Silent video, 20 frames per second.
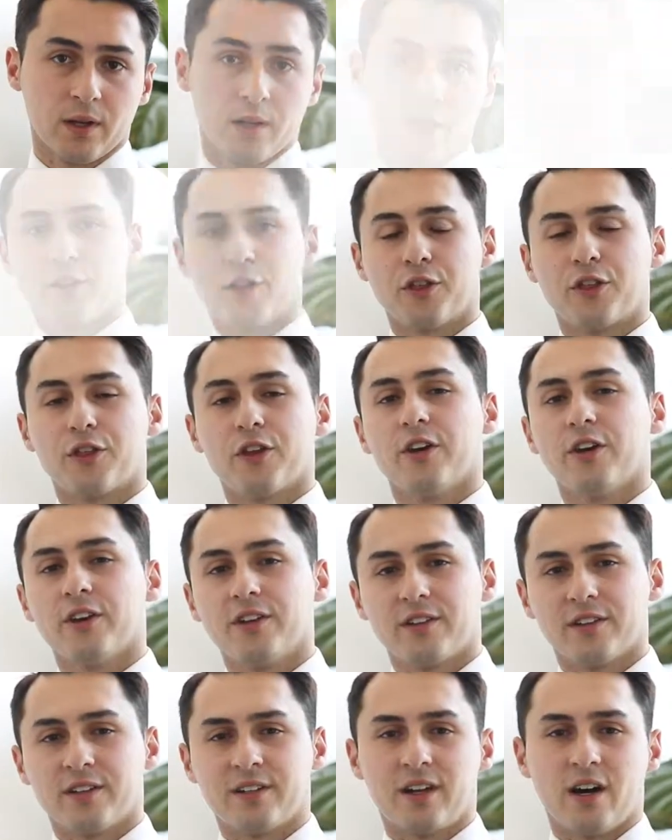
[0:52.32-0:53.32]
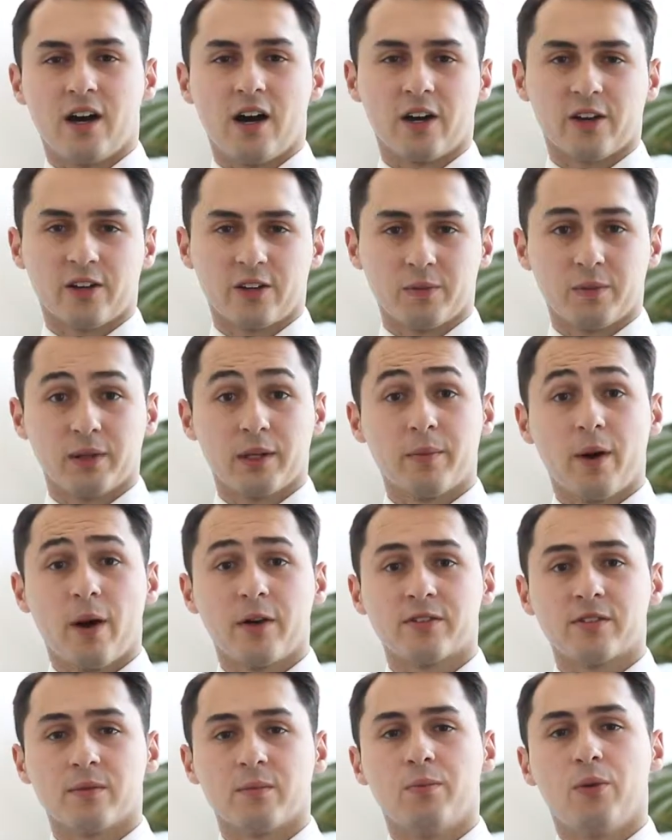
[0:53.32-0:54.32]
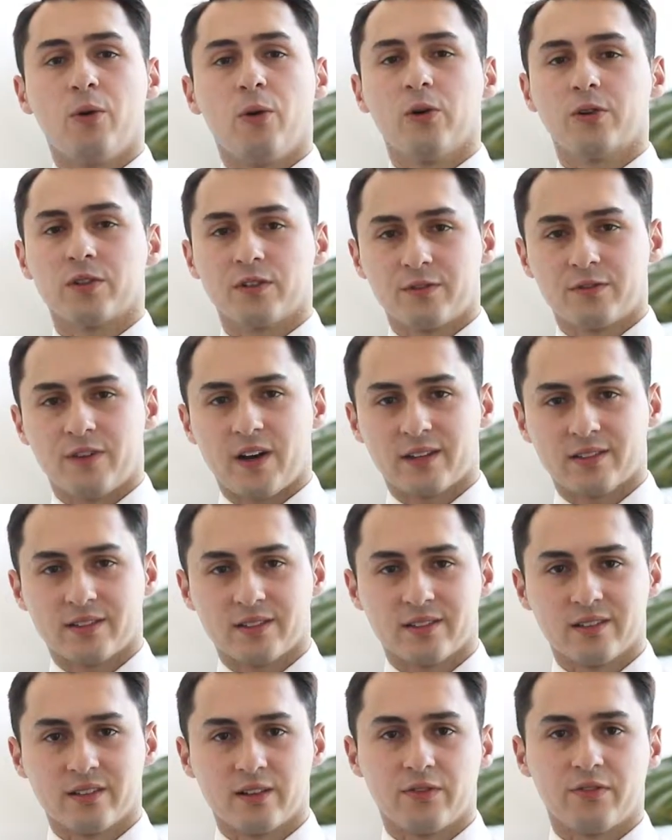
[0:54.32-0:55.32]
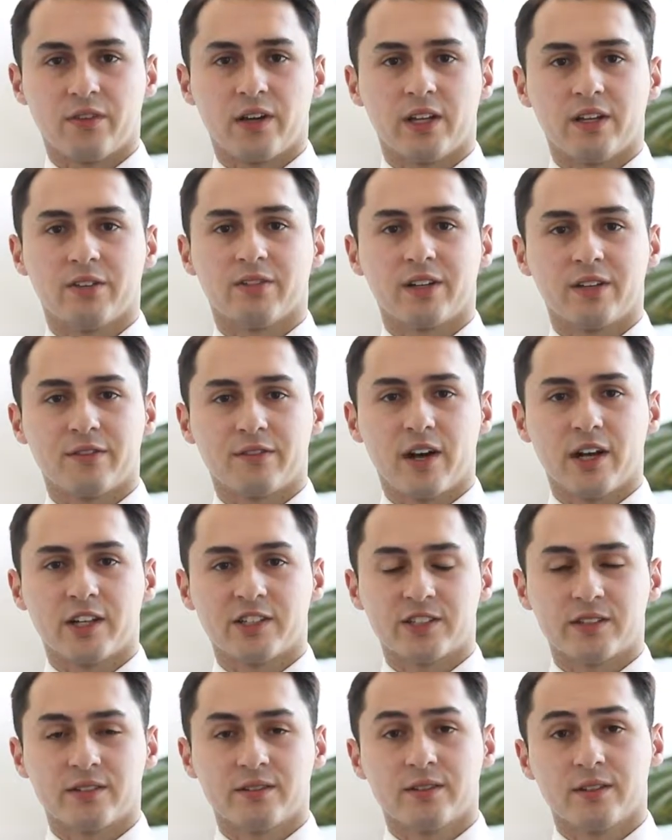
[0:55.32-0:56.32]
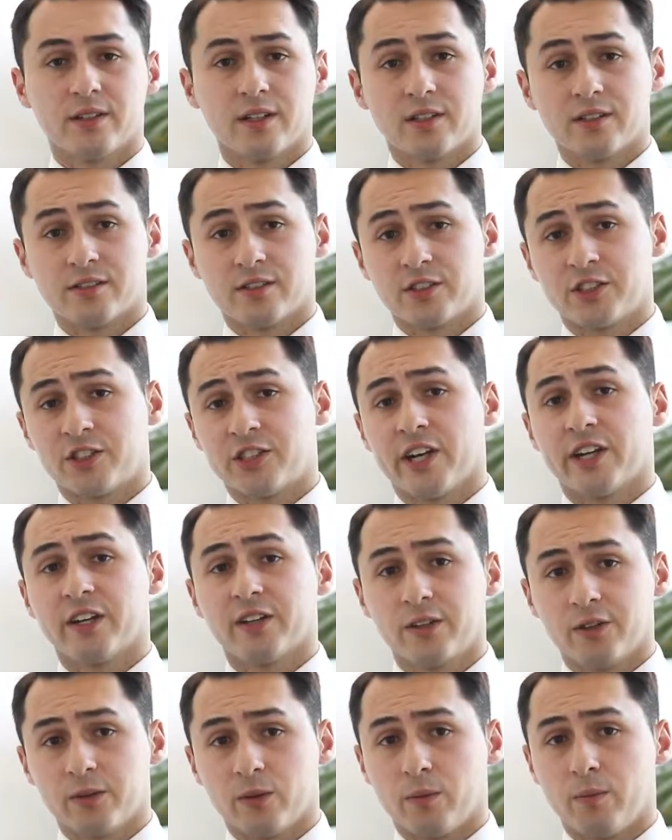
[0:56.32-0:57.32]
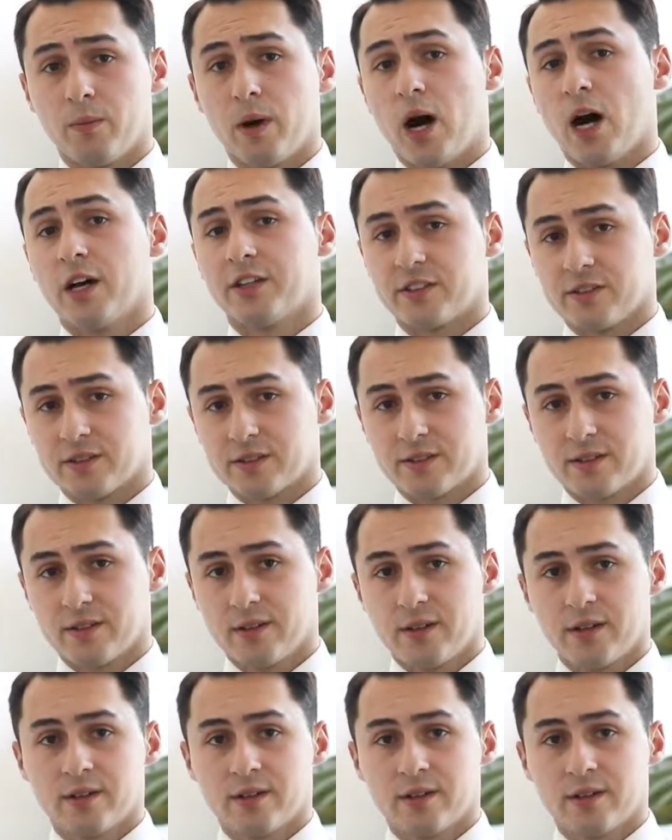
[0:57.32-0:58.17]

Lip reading: The third and arguably most important factor of any renovation is to check your margins.